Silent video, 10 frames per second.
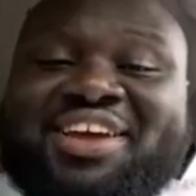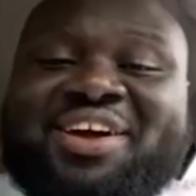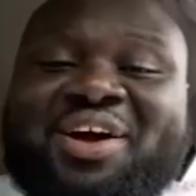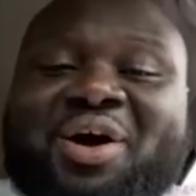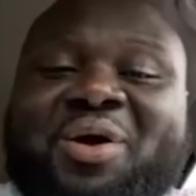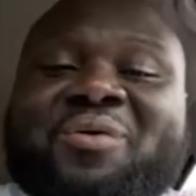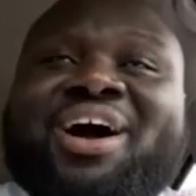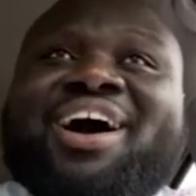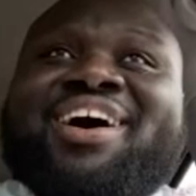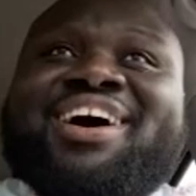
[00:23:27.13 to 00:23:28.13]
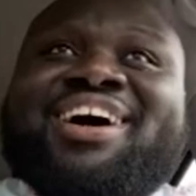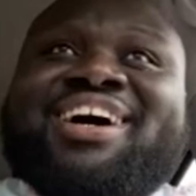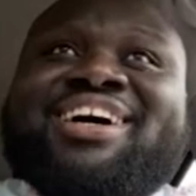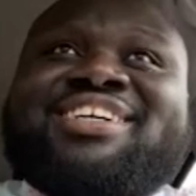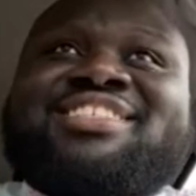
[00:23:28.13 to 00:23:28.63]
Yeah. Oh, wow.
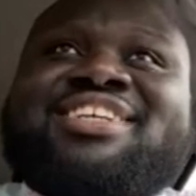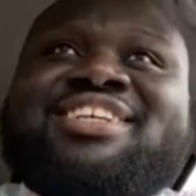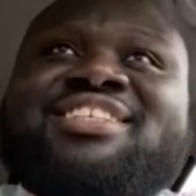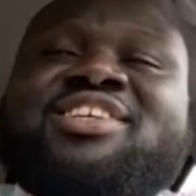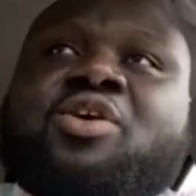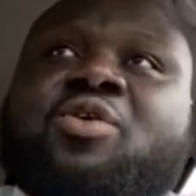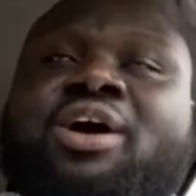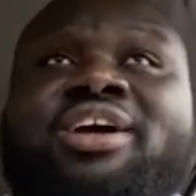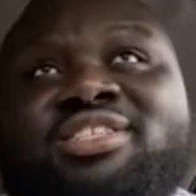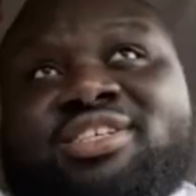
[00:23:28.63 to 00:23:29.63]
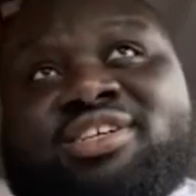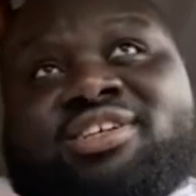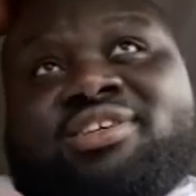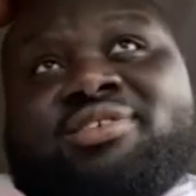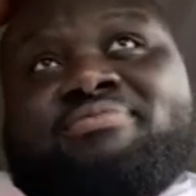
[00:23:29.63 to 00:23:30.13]
Oh, Jesus Christ.
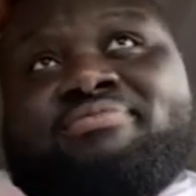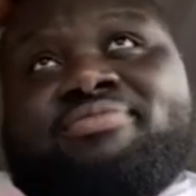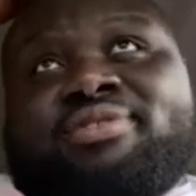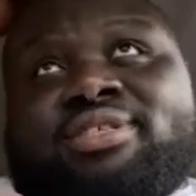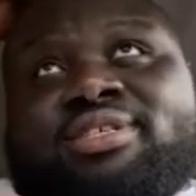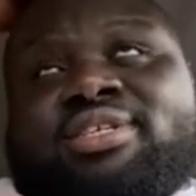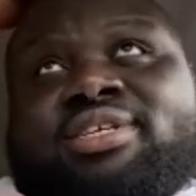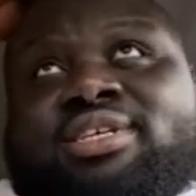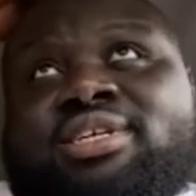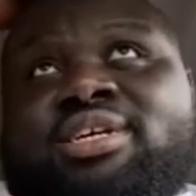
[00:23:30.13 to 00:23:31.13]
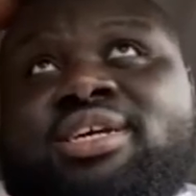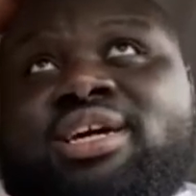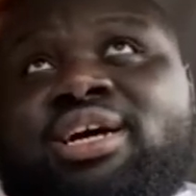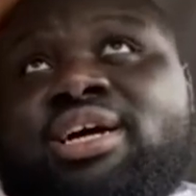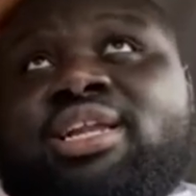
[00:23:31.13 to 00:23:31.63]
Um.
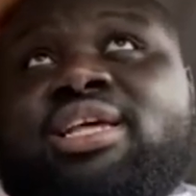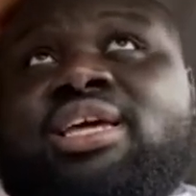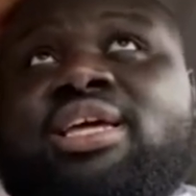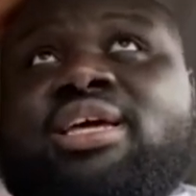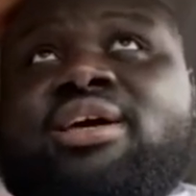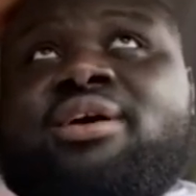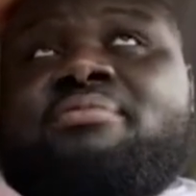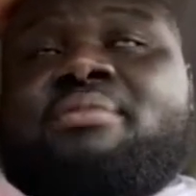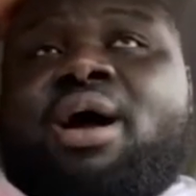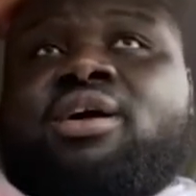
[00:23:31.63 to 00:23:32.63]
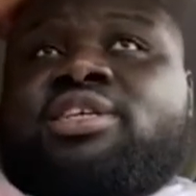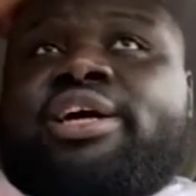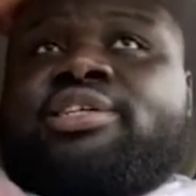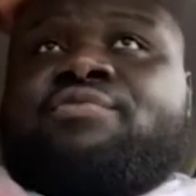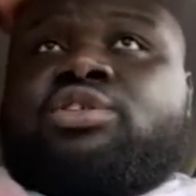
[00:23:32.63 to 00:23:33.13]
Golly, Michael
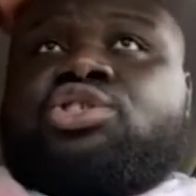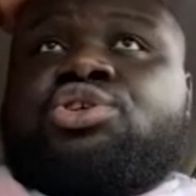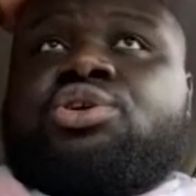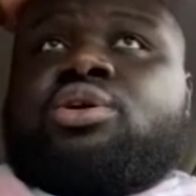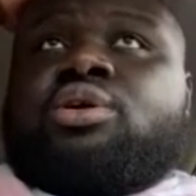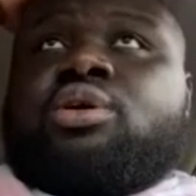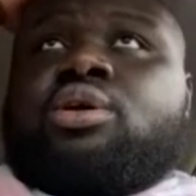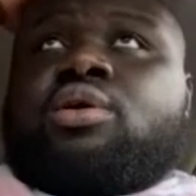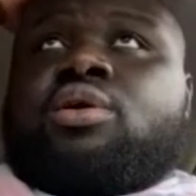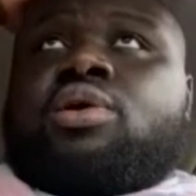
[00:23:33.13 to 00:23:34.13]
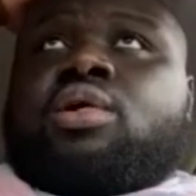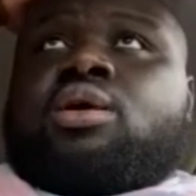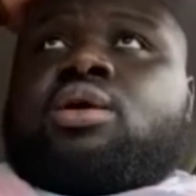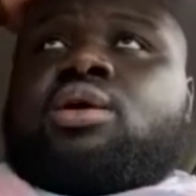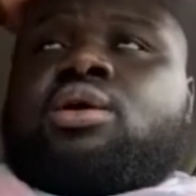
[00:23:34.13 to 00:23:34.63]
Jackson for sure.
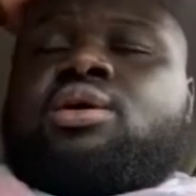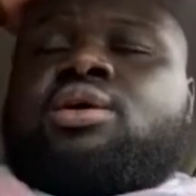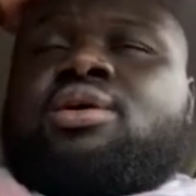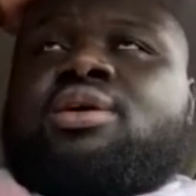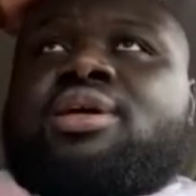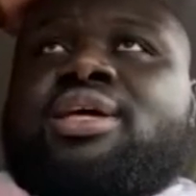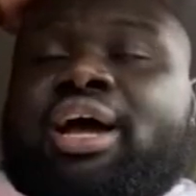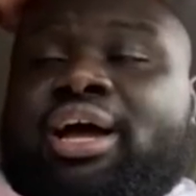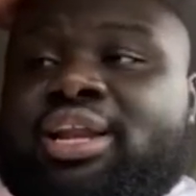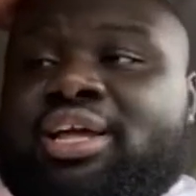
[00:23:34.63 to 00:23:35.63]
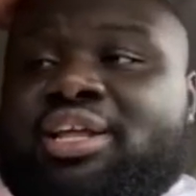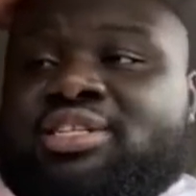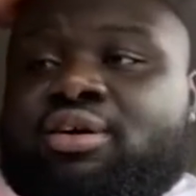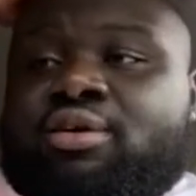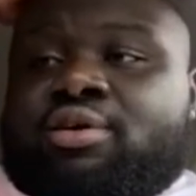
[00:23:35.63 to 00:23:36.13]
Oh, golly,
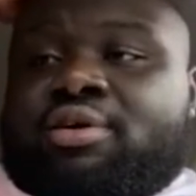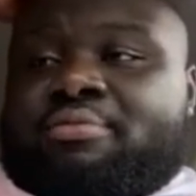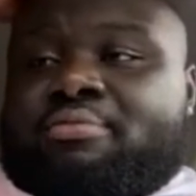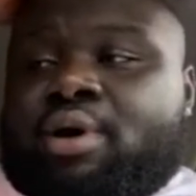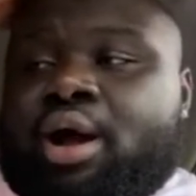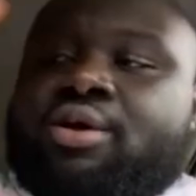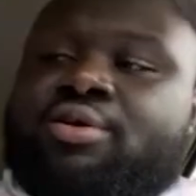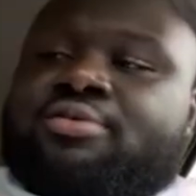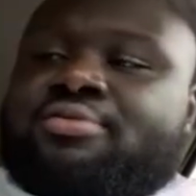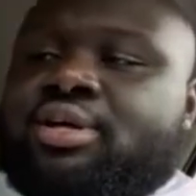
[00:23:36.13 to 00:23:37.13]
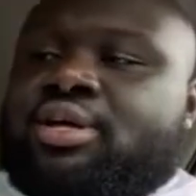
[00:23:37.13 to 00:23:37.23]
that's hard. Michael.